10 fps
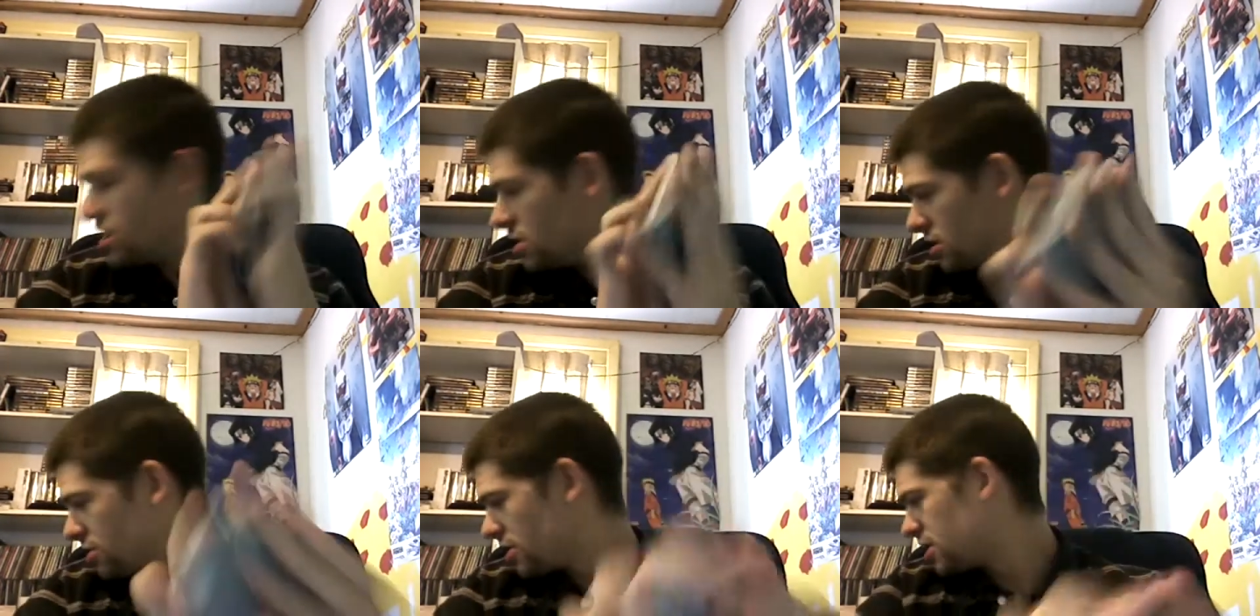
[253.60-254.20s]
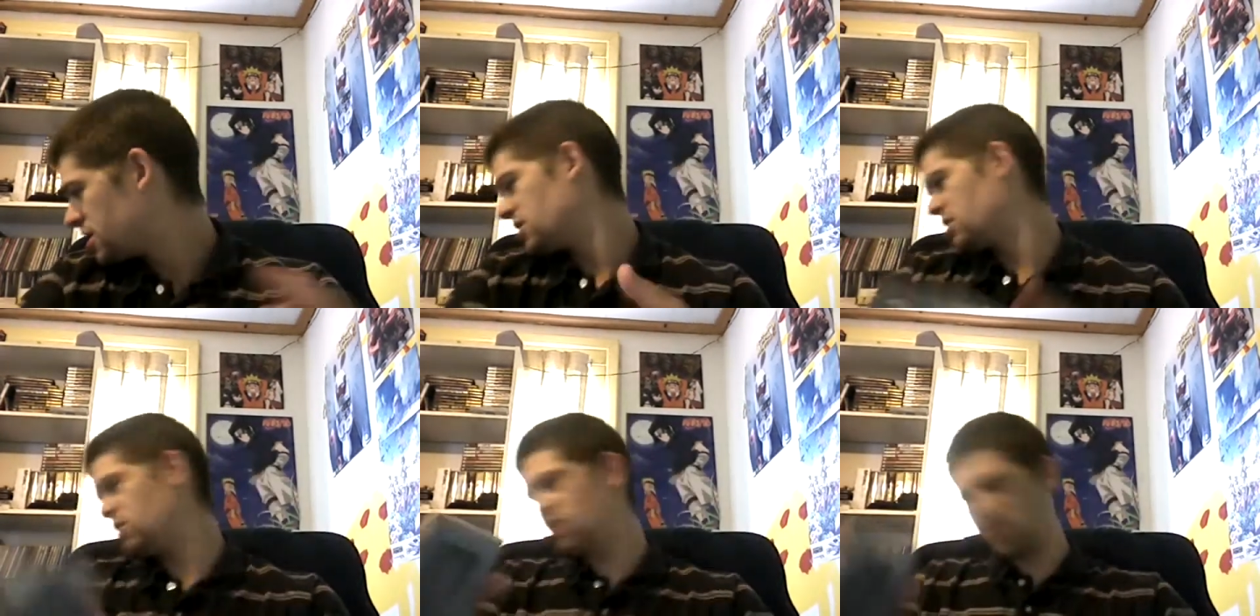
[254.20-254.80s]
alrighty.
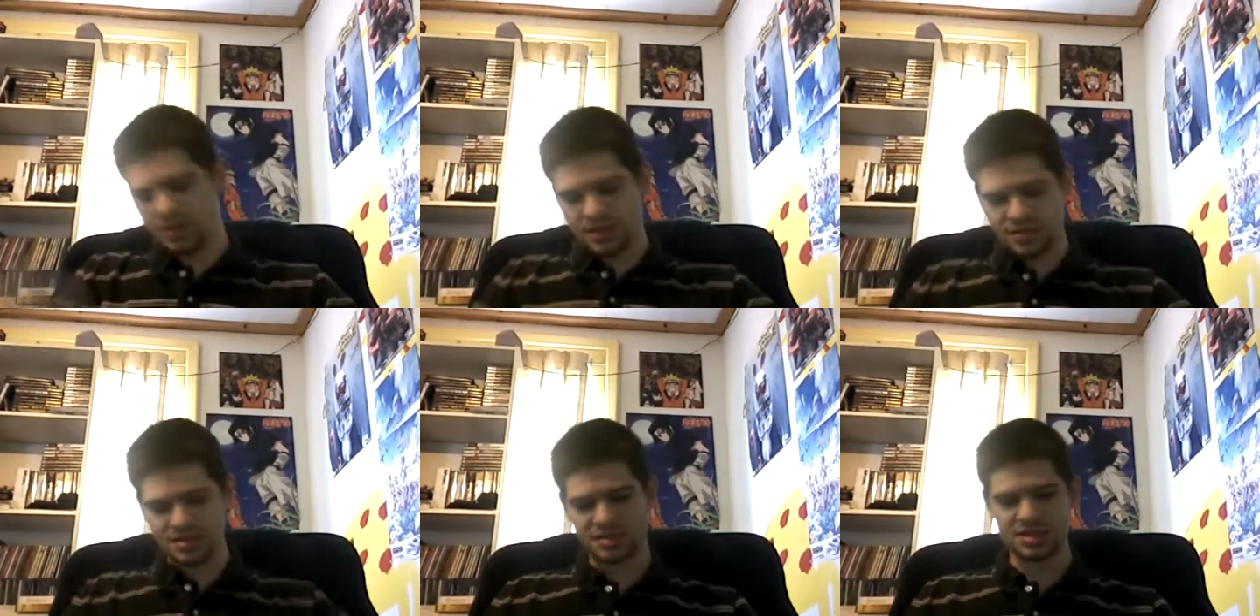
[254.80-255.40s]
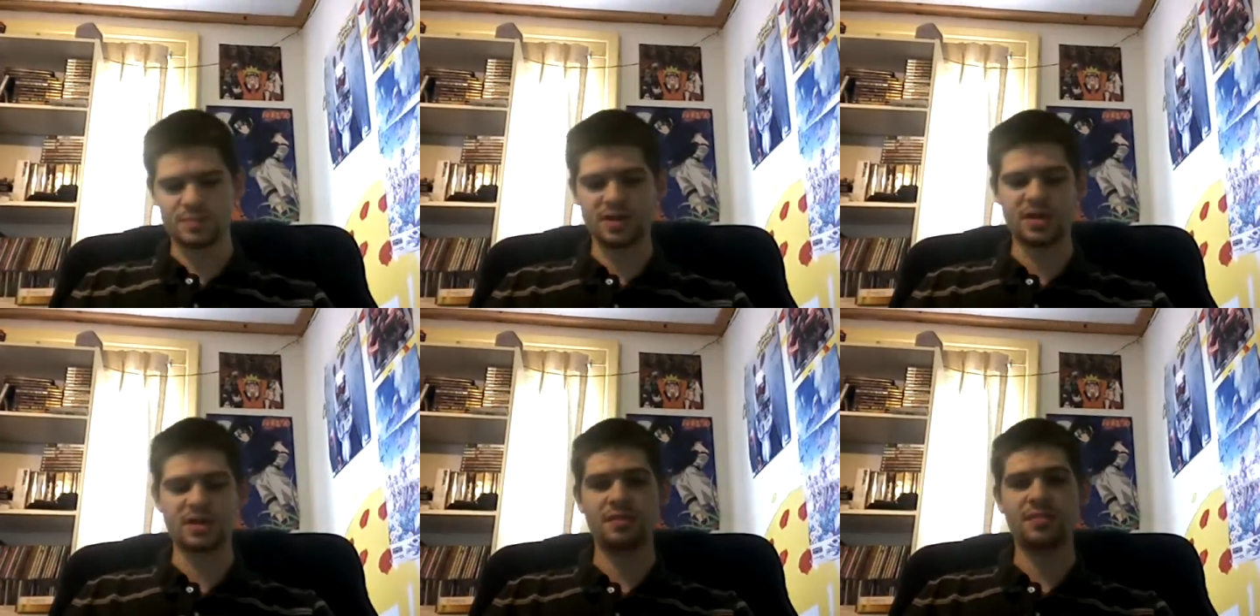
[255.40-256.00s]
This has been
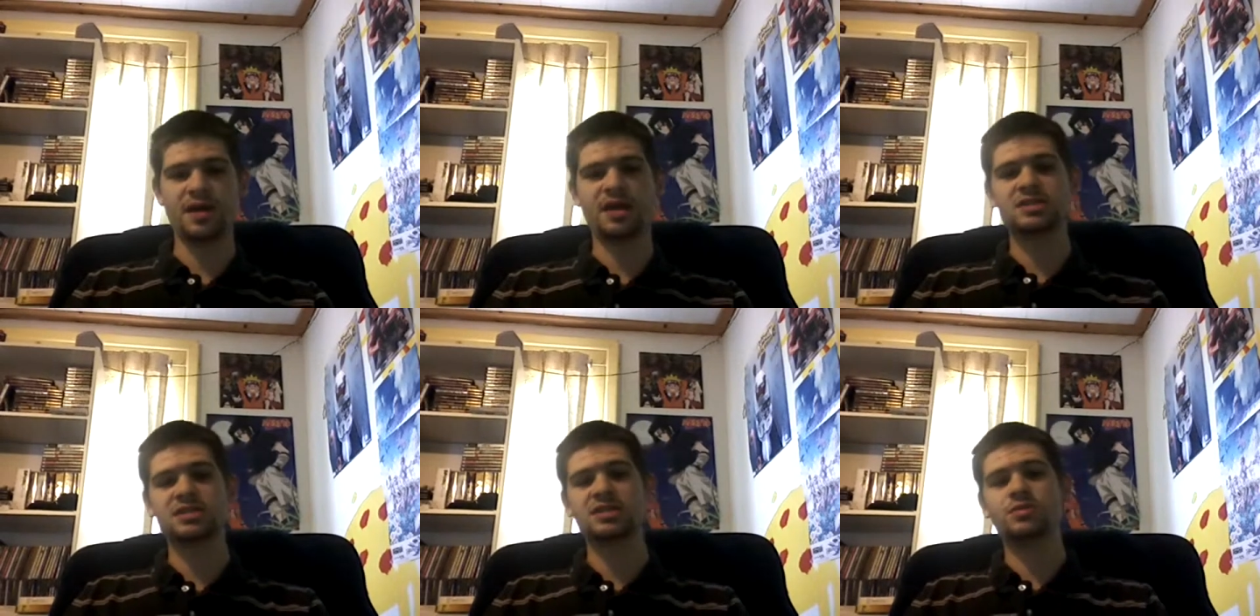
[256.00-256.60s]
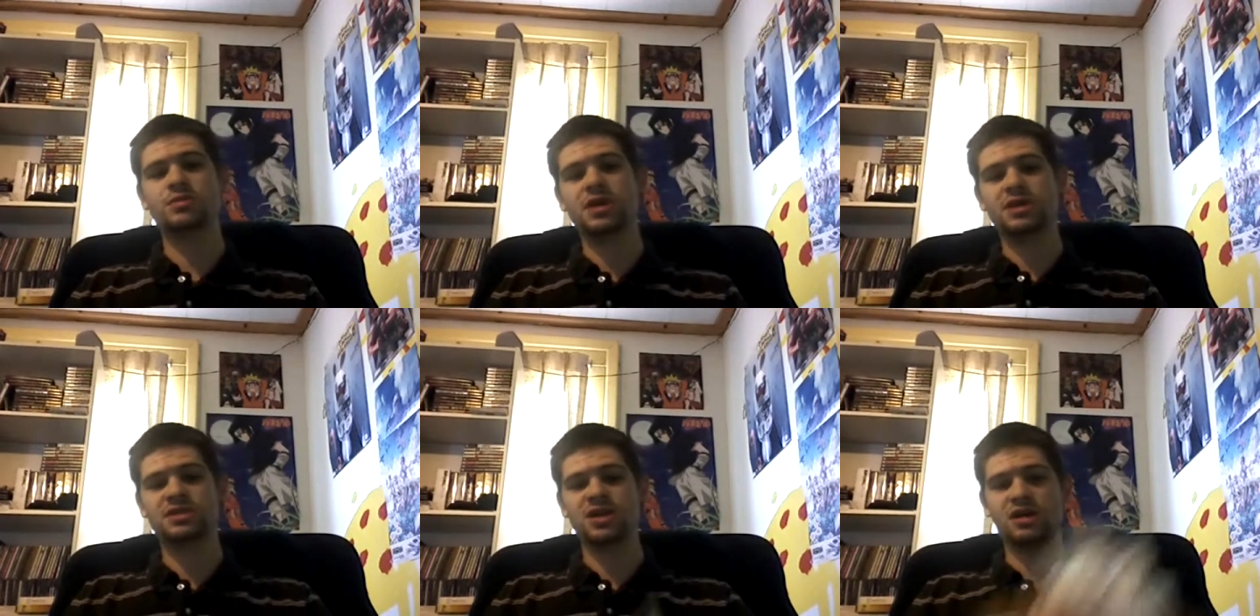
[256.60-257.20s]
an unboxing with
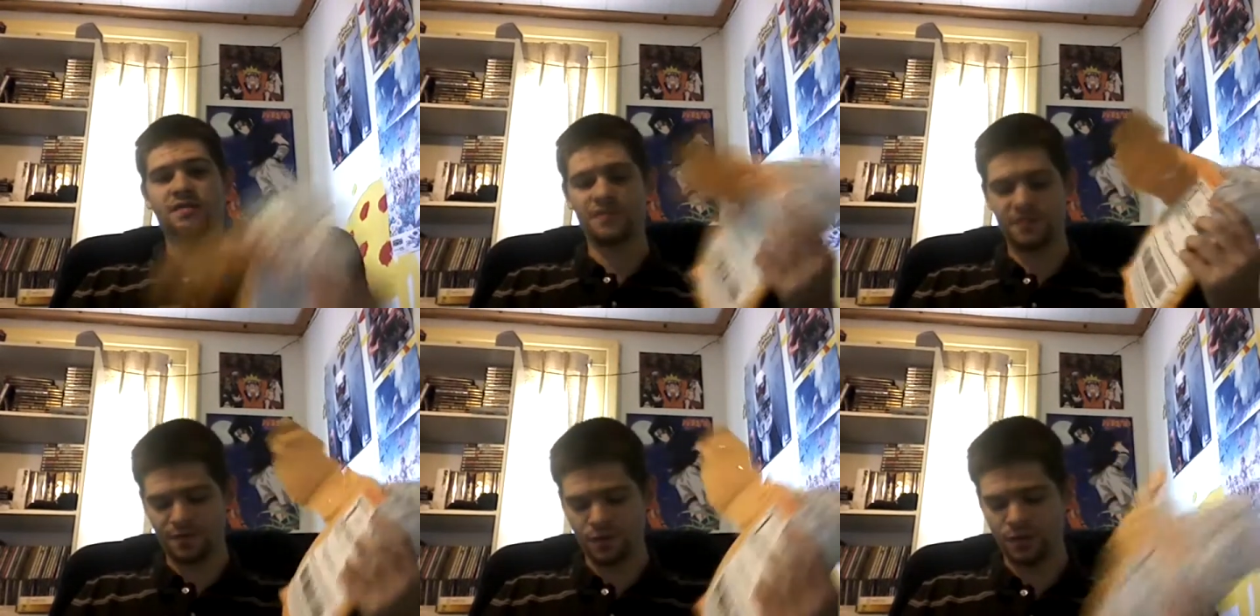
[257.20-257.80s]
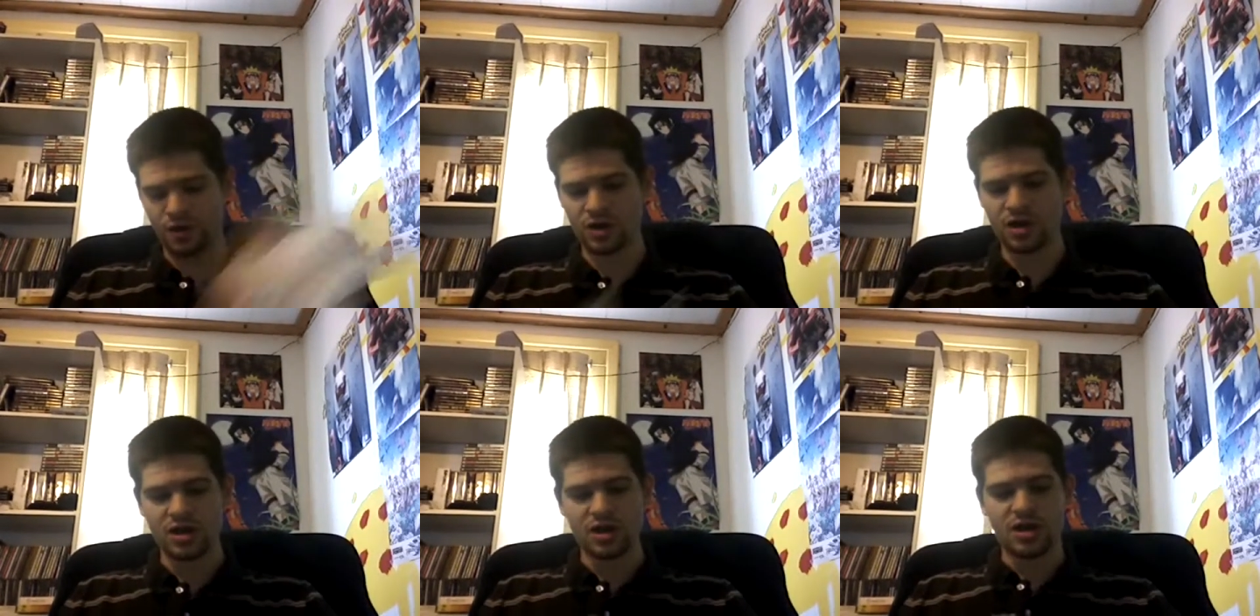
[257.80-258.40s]
MicahSoft for
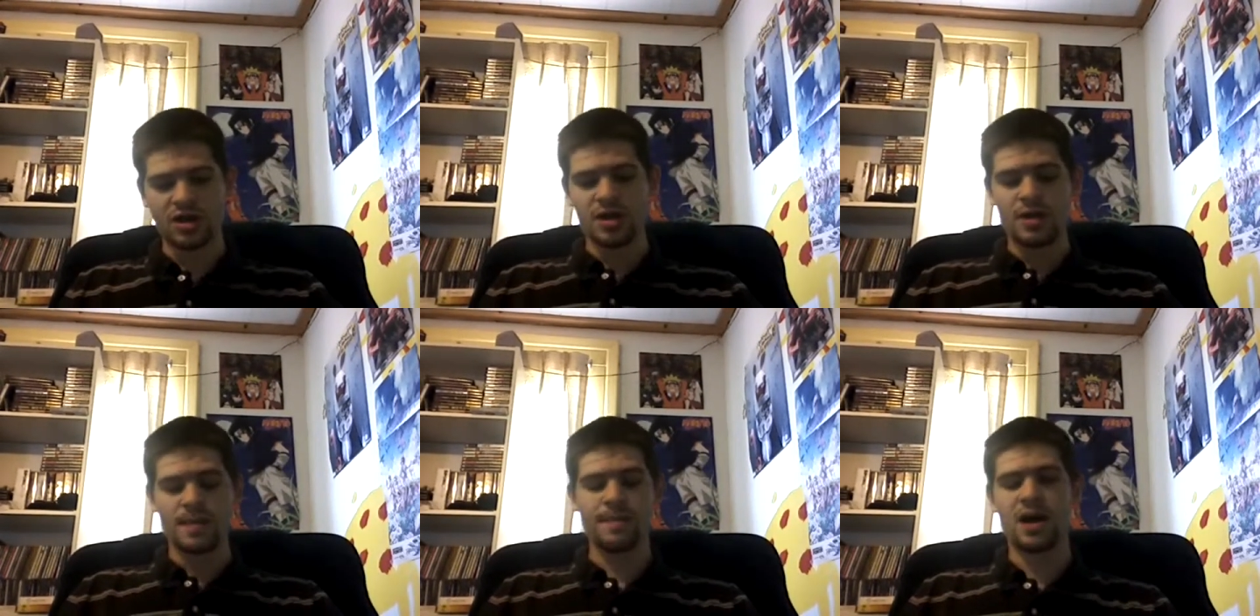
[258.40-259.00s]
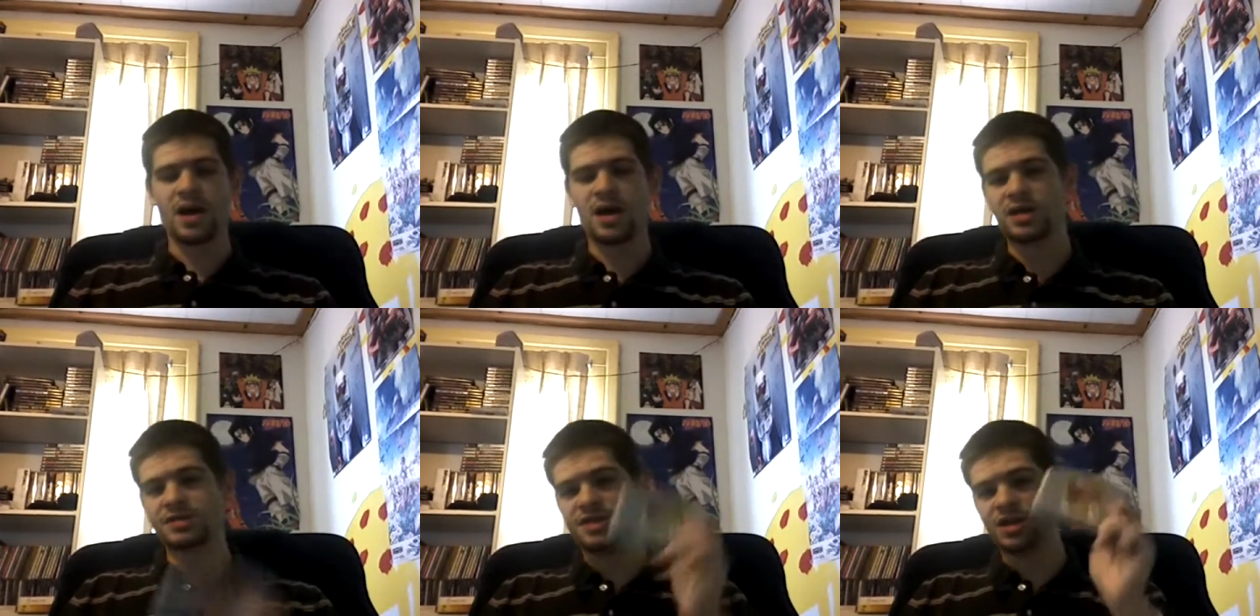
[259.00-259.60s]

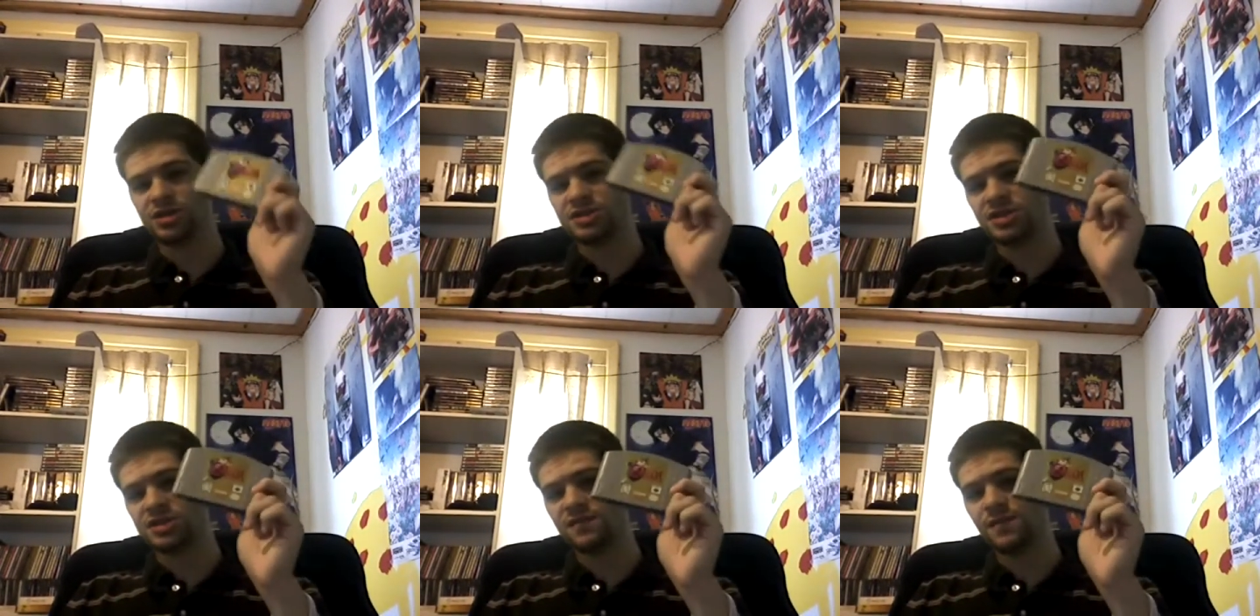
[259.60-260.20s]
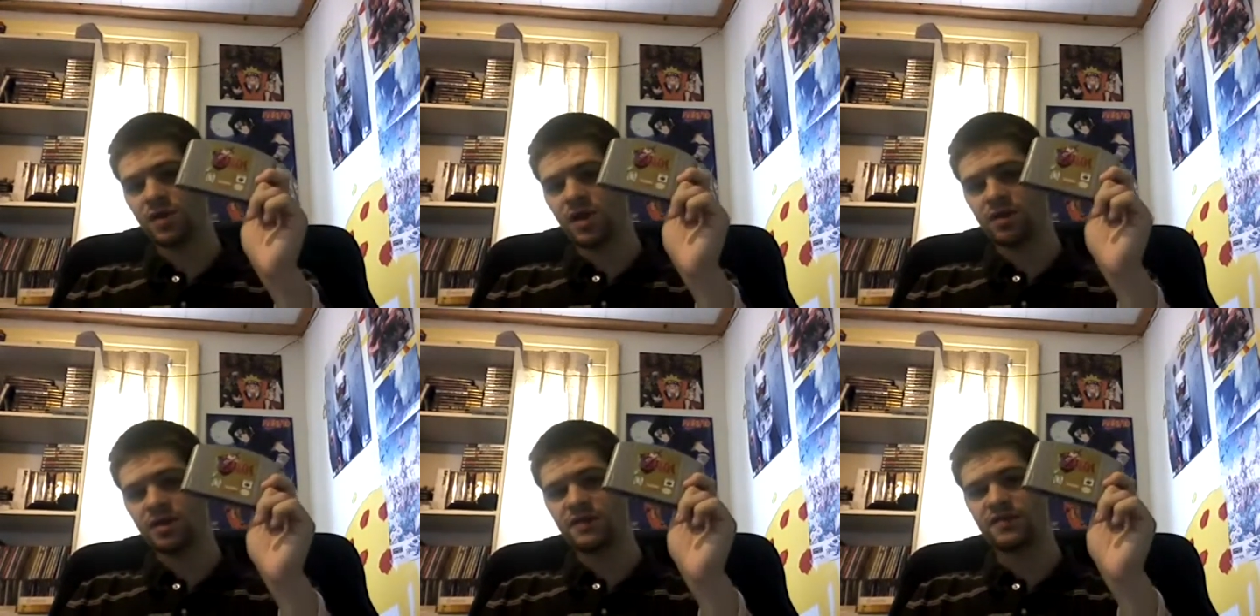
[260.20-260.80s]
my Zelda 64
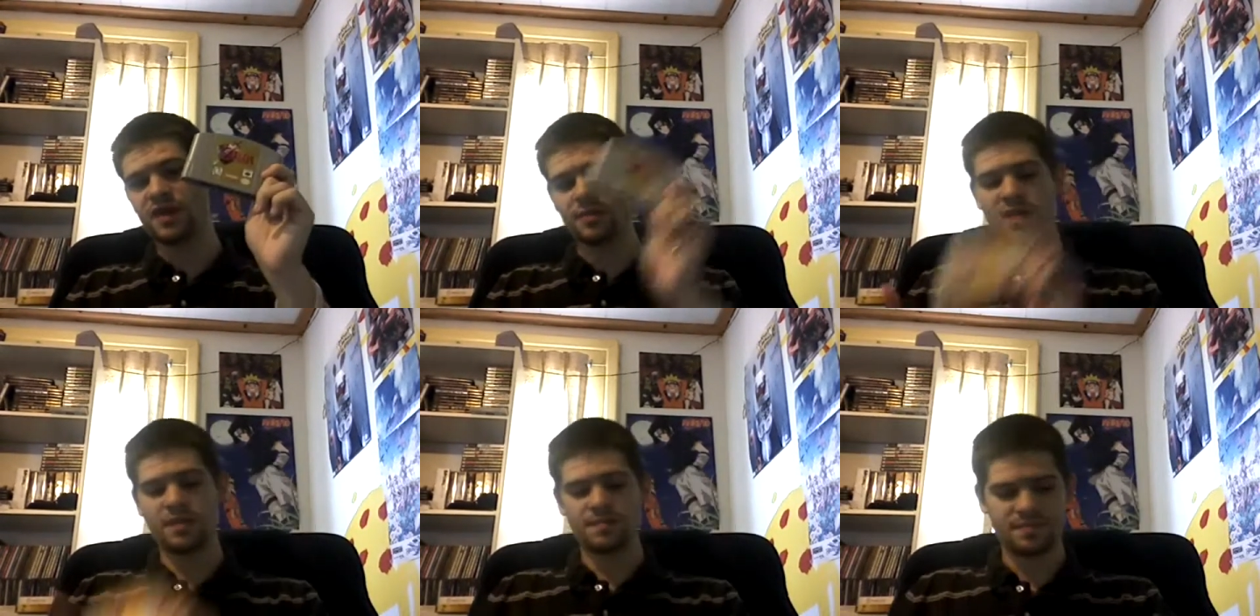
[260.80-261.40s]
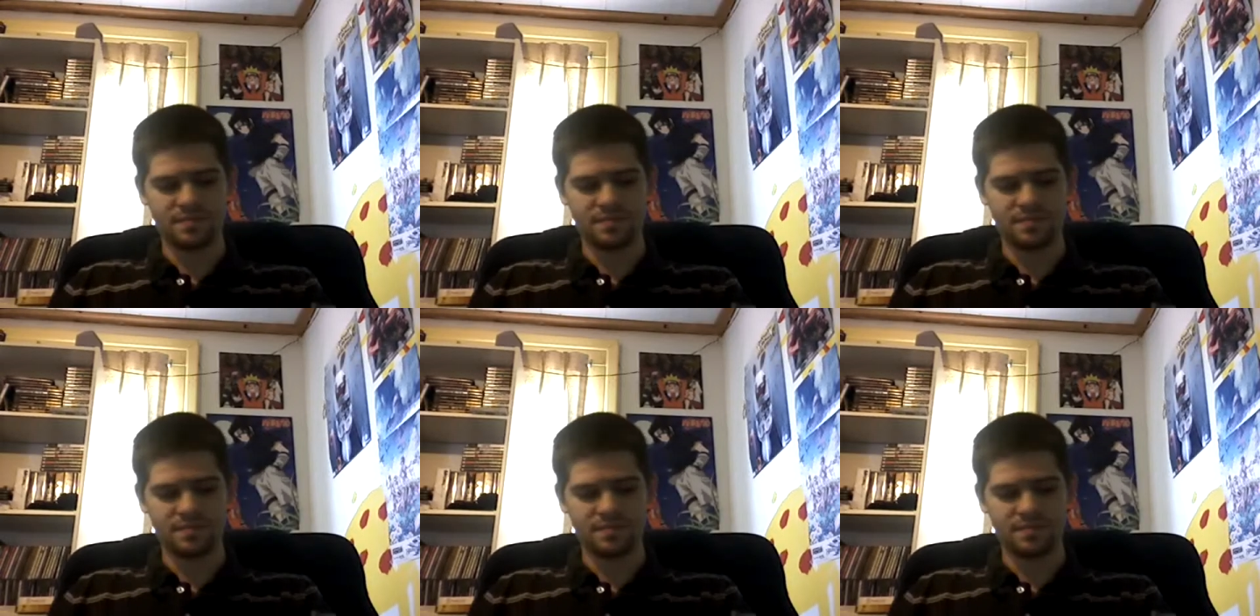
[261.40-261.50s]
Ocarina of Time game.